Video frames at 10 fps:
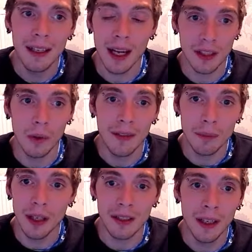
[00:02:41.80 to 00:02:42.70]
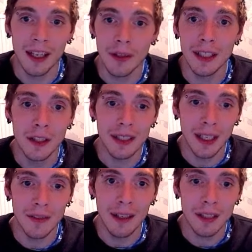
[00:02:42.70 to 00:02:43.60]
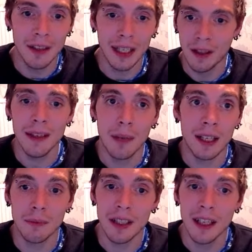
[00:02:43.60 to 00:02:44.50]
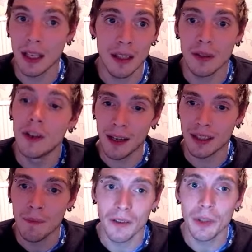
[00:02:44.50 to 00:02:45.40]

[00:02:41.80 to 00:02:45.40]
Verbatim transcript: run states. This is where your game truly starts to come to